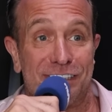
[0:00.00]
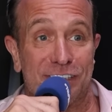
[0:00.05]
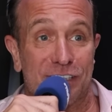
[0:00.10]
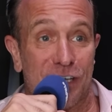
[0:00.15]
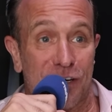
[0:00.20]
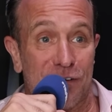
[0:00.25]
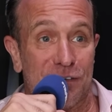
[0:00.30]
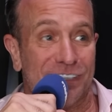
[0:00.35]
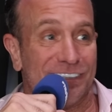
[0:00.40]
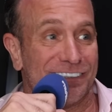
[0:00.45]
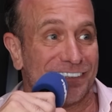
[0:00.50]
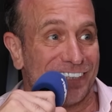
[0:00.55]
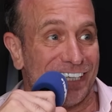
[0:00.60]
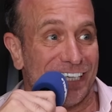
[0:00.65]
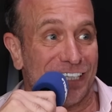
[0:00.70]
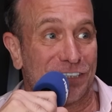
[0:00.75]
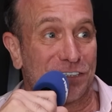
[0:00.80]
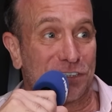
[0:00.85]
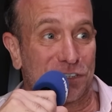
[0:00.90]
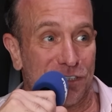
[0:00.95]
He's an
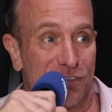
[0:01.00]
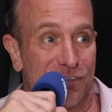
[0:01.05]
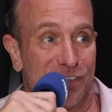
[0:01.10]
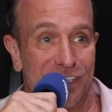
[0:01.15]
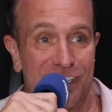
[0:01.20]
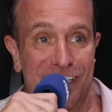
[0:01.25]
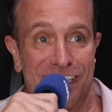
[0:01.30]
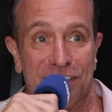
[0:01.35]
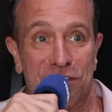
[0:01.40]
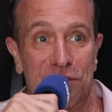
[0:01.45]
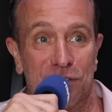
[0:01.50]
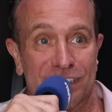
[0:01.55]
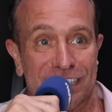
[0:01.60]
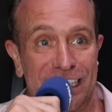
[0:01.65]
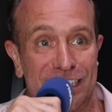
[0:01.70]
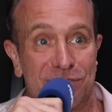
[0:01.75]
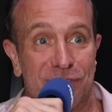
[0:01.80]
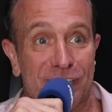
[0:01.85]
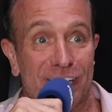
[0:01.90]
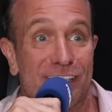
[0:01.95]
extrovert. He always
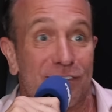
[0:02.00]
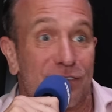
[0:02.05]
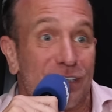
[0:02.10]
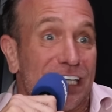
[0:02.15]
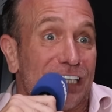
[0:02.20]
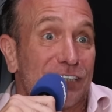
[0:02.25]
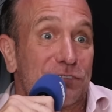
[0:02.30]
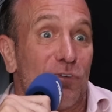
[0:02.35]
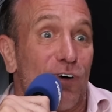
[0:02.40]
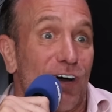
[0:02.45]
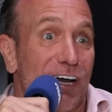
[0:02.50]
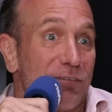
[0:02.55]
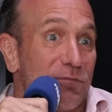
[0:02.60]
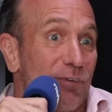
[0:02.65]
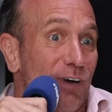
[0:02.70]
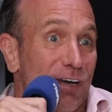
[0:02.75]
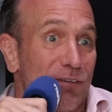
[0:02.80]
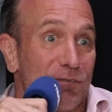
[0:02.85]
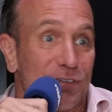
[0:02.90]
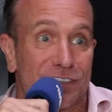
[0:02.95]
has been. I think that's why
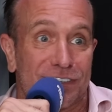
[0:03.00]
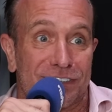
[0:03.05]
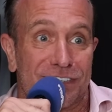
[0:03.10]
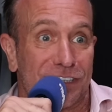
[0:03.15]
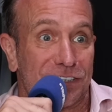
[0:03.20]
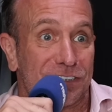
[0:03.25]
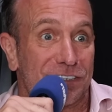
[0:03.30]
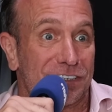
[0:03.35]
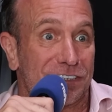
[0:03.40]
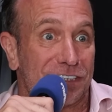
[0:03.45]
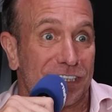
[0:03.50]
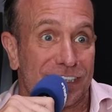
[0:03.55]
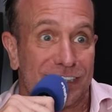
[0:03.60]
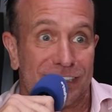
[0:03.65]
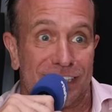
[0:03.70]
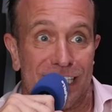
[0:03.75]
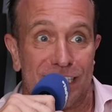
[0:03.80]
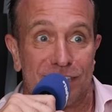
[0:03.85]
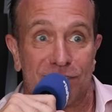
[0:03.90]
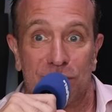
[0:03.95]
he was such a
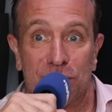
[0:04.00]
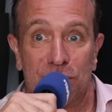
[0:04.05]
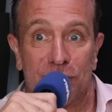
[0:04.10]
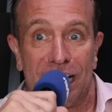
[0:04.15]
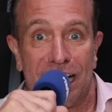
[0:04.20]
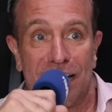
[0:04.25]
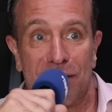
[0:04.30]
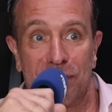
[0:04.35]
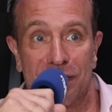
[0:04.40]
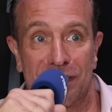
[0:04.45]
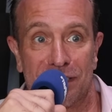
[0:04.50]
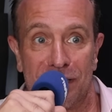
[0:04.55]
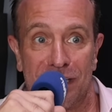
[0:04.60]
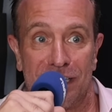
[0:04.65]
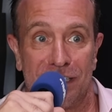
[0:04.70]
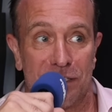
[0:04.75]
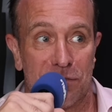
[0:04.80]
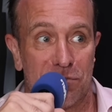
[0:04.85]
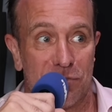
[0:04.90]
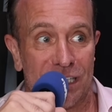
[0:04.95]
successful name
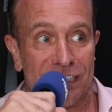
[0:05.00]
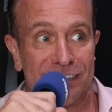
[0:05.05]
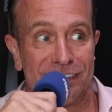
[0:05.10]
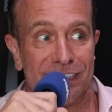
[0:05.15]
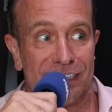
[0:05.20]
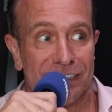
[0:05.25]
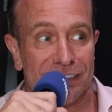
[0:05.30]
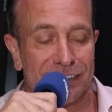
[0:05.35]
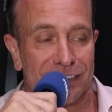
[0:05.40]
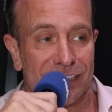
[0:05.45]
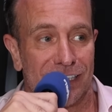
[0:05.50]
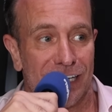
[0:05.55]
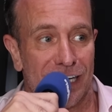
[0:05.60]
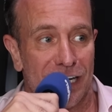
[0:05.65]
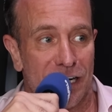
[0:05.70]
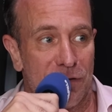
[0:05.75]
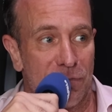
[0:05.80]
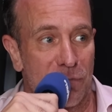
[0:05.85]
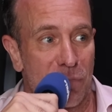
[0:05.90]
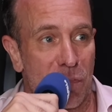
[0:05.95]
in the business.
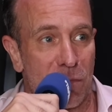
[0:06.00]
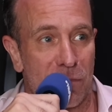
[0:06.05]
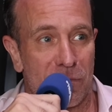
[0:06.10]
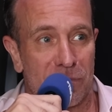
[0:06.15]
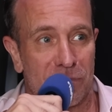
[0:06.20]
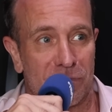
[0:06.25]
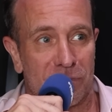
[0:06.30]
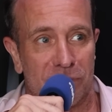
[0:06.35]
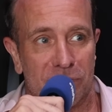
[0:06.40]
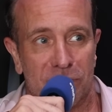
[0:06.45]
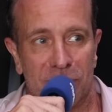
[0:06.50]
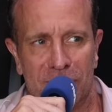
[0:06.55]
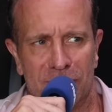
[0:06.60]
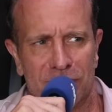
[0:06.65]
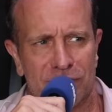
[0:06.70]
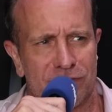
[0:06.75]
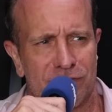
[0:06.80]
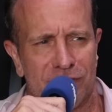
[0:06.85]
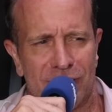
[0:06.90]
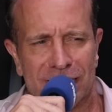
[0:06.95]
But it
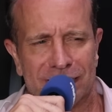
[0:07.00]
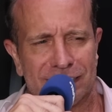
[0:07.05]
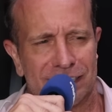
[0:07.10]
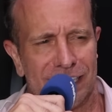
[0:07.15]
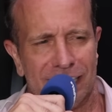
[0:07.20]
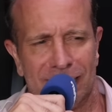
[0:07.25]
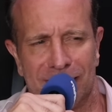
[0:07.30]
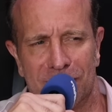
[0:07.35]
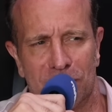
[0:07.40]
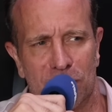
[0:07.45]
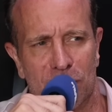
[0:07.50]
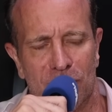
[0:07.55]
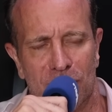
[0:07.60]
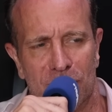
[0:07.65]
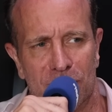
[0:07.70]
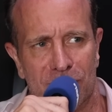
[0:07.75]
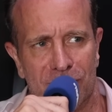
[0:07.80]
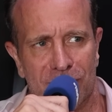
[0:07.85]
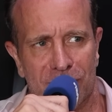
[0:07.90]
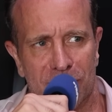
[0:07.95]
was fascinating to
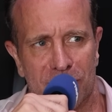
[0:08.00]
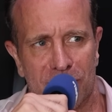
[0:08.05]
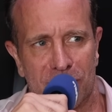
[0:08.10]
work with him.